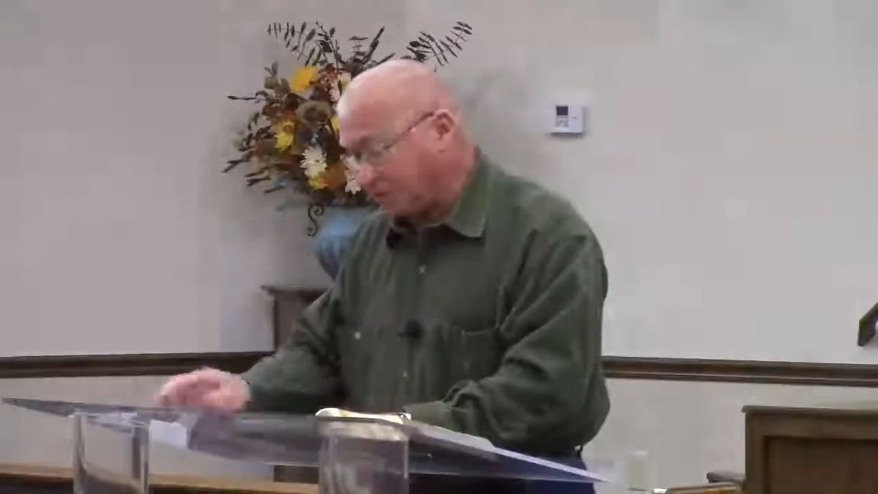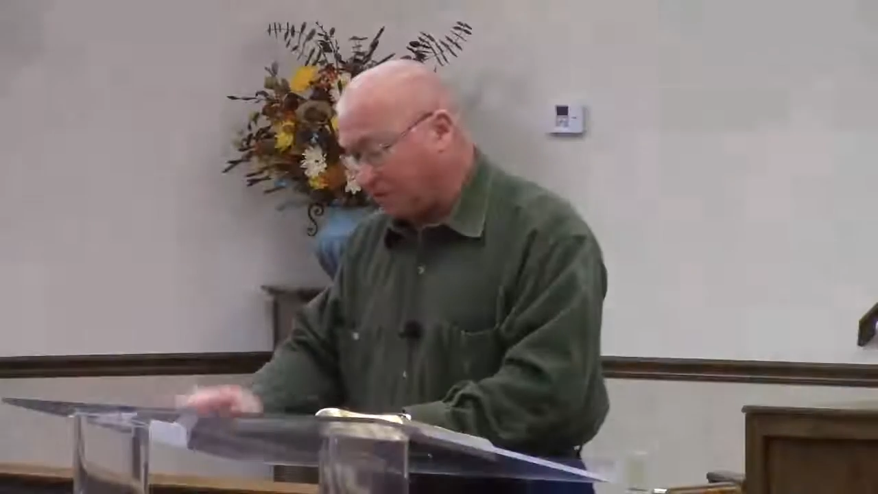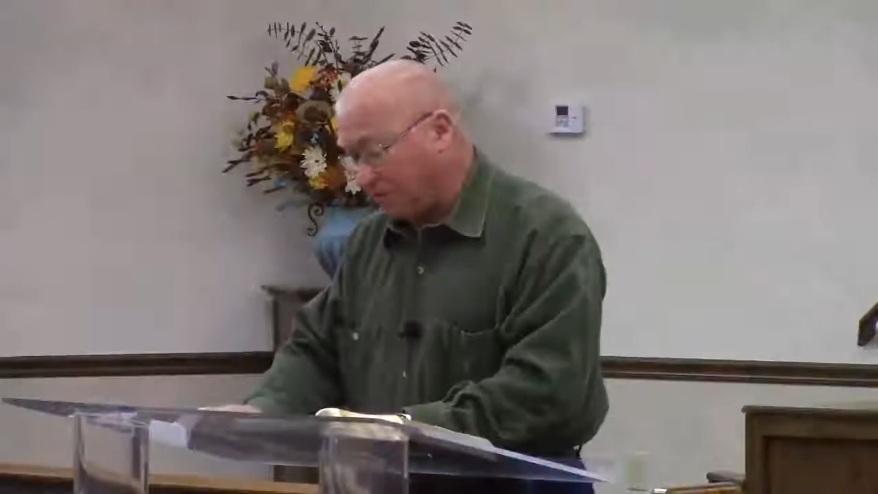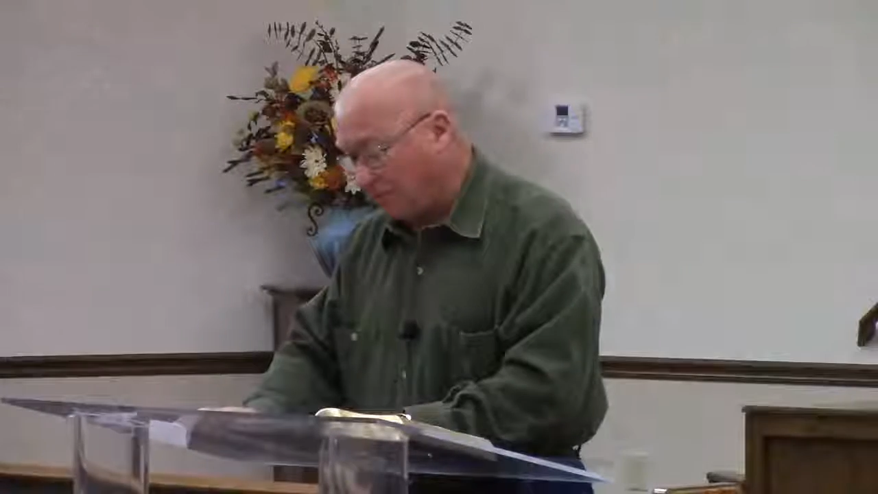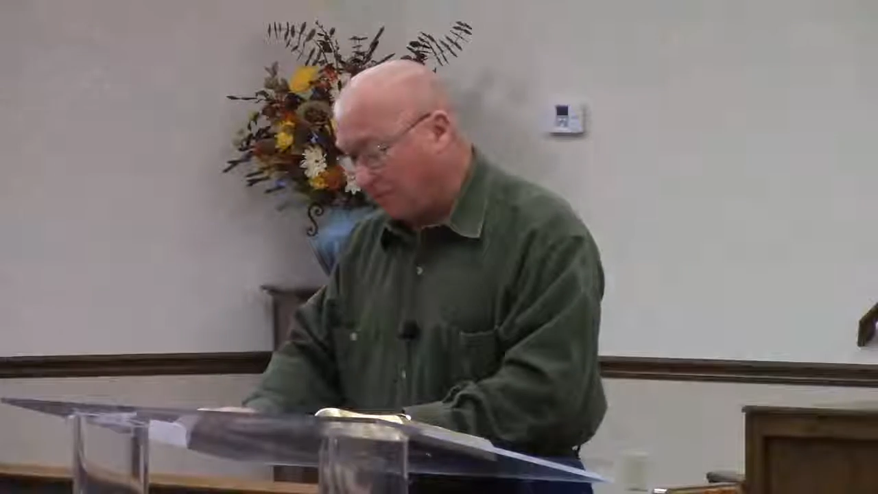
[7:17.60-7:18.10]

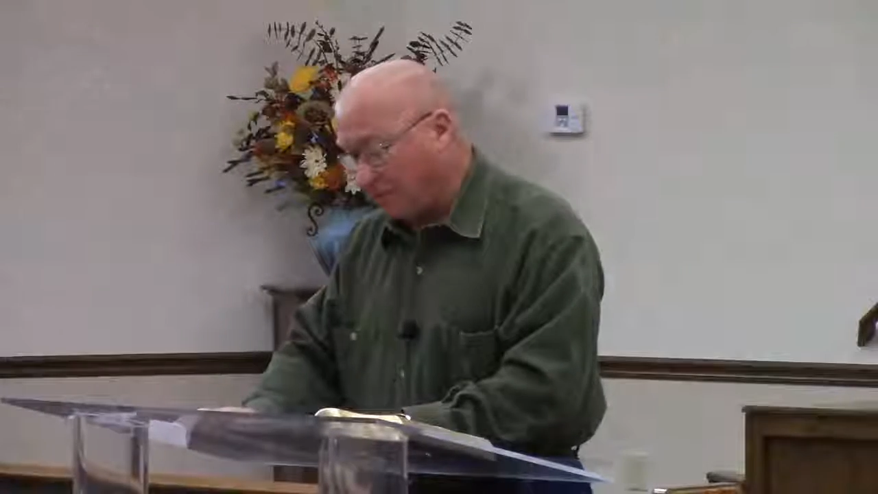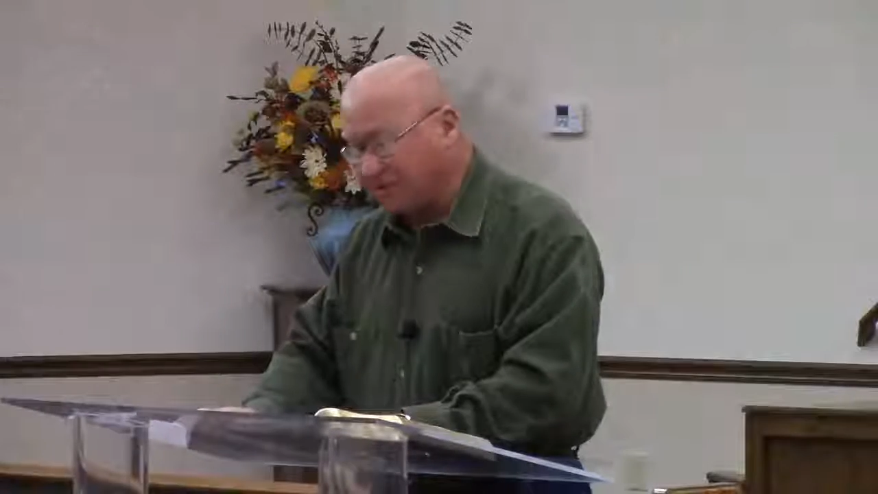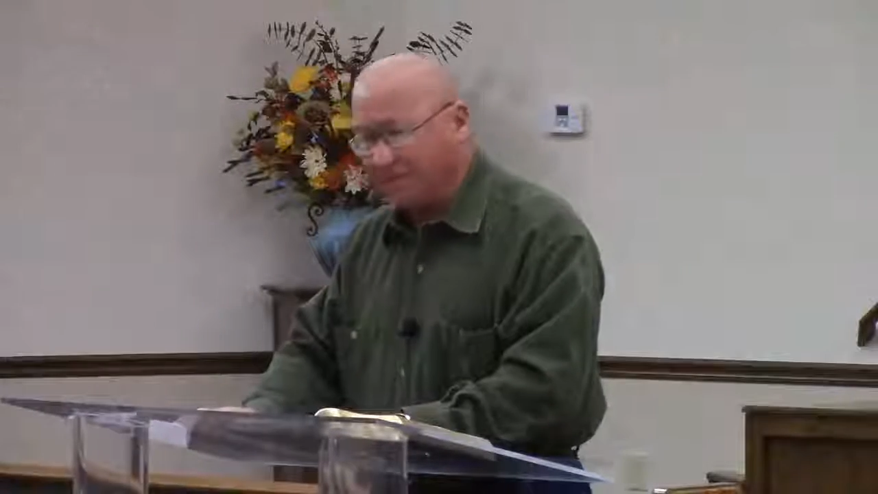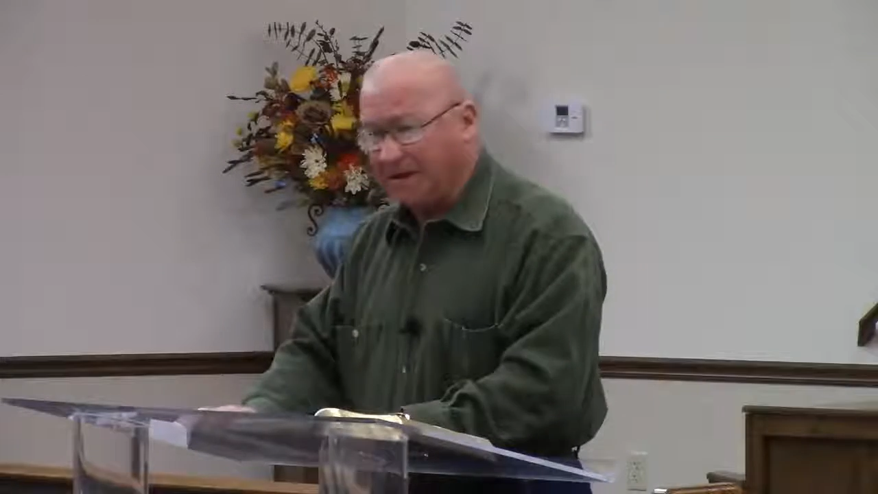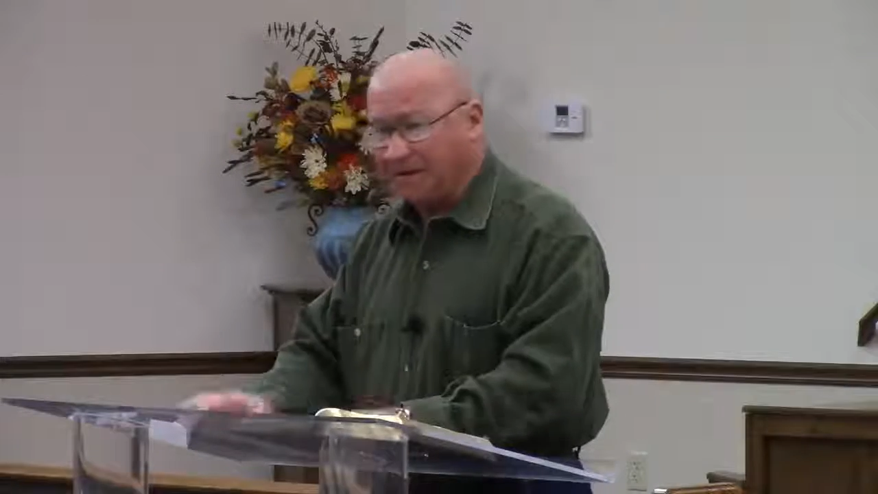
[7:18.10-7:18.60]
somewhere and
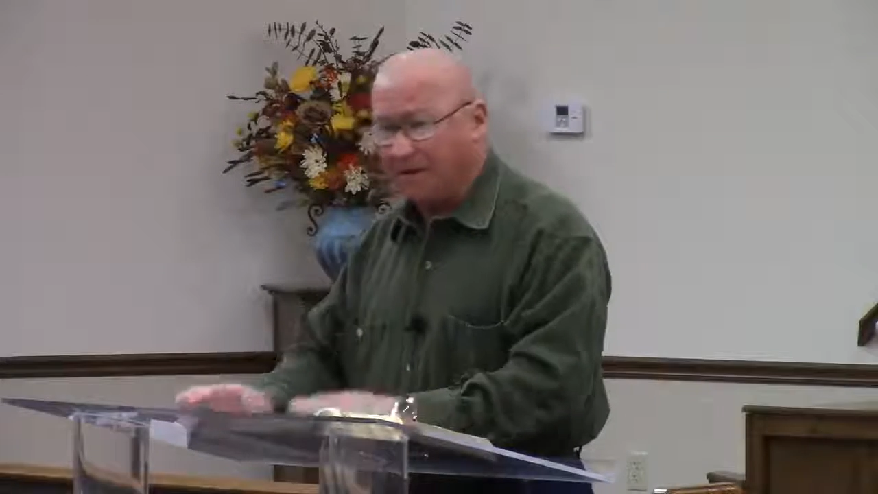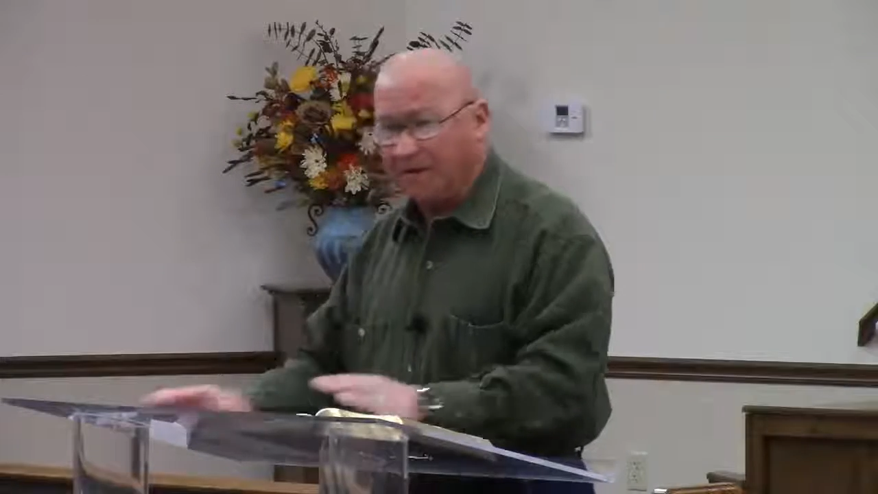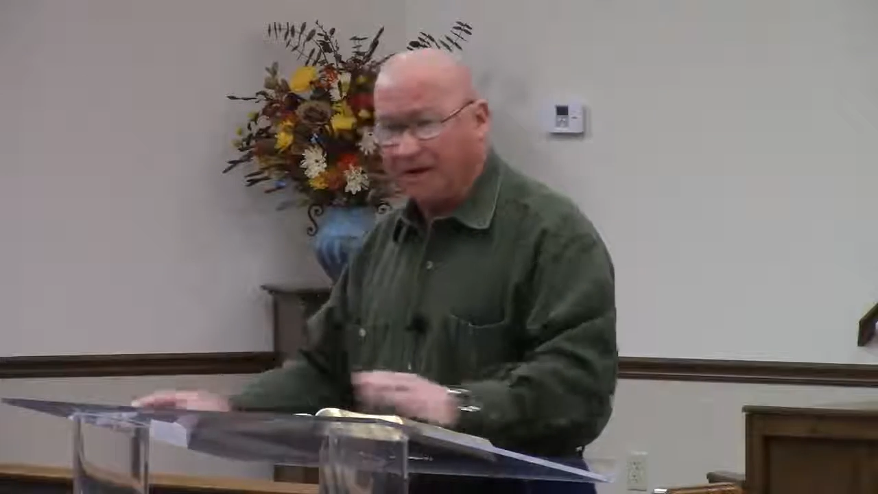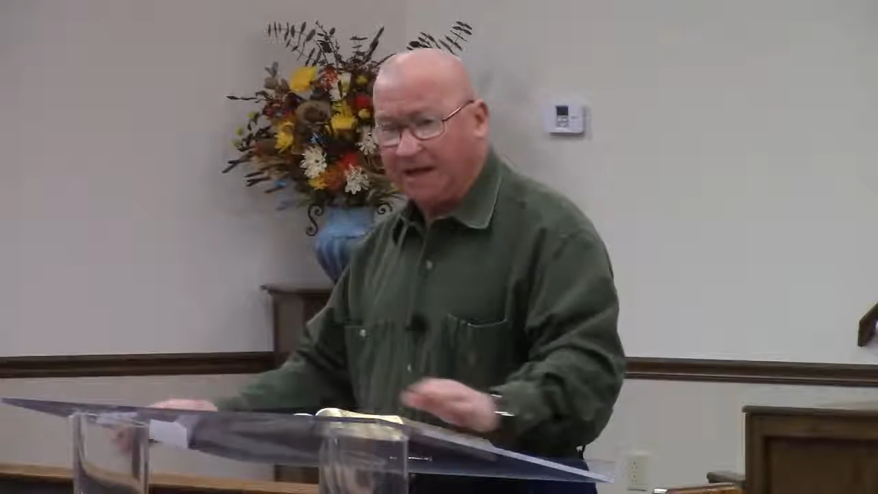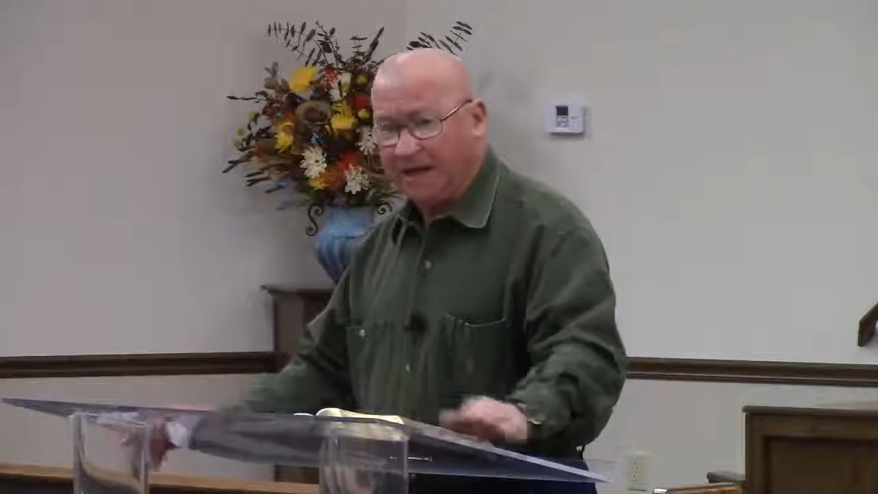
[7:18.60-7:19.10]
somebody
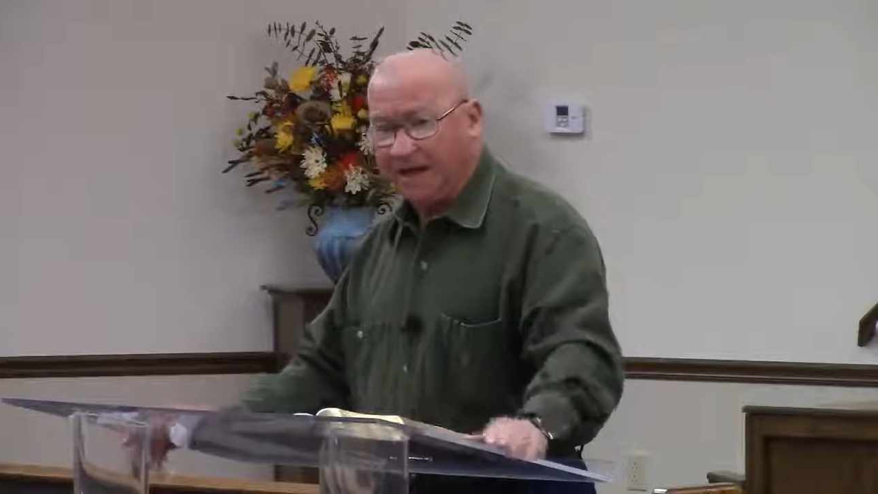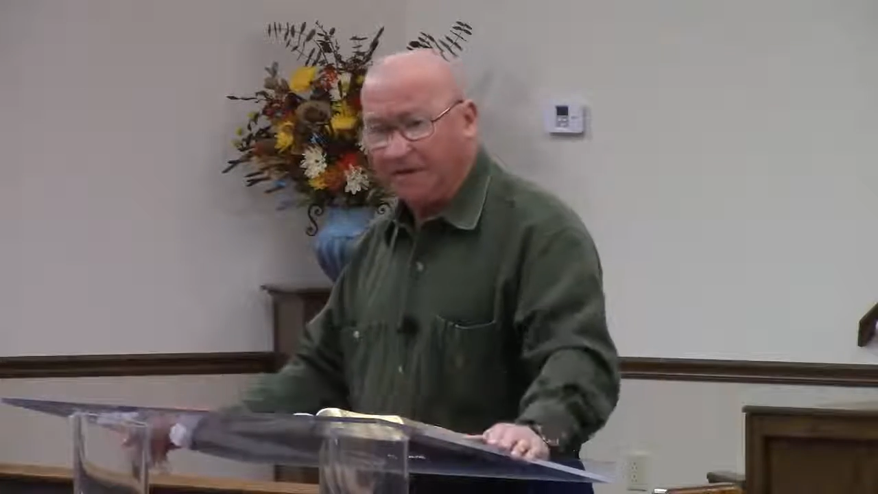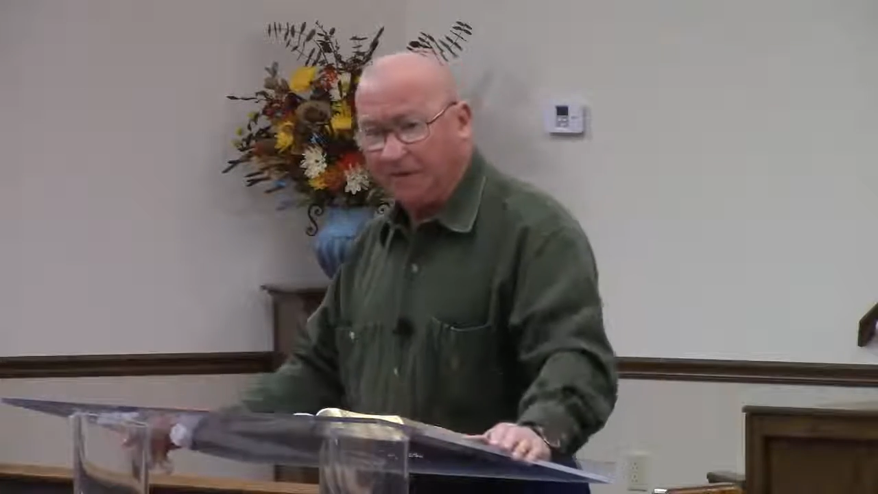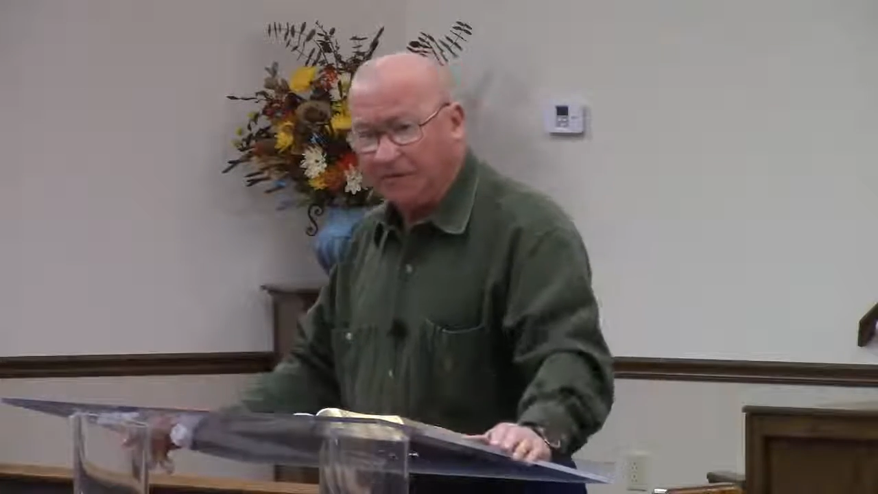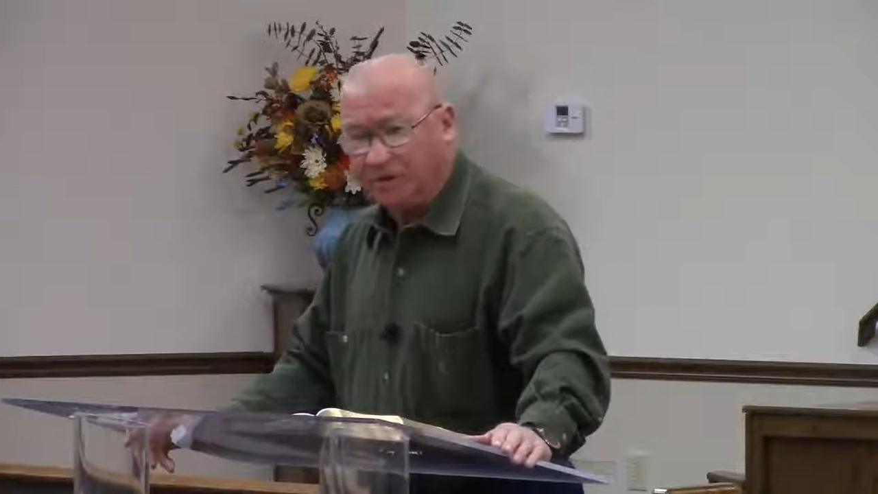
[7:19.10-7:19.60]
turned the light
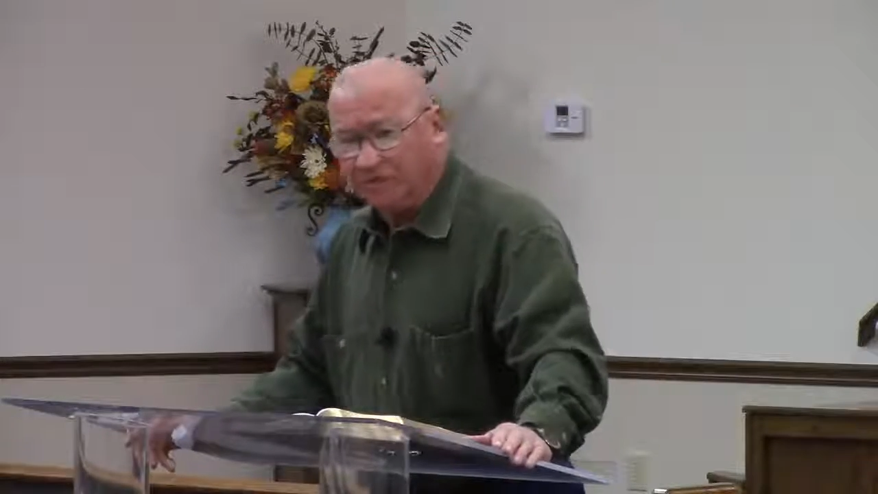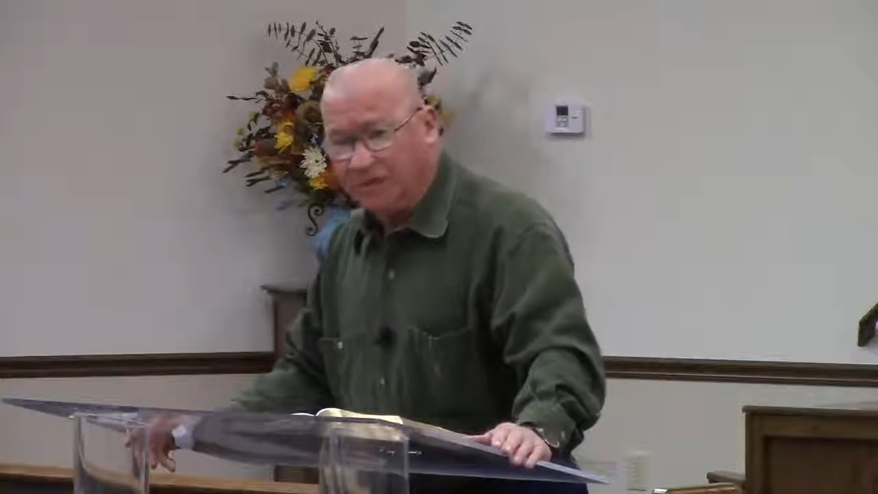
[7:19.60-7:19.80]
out on you.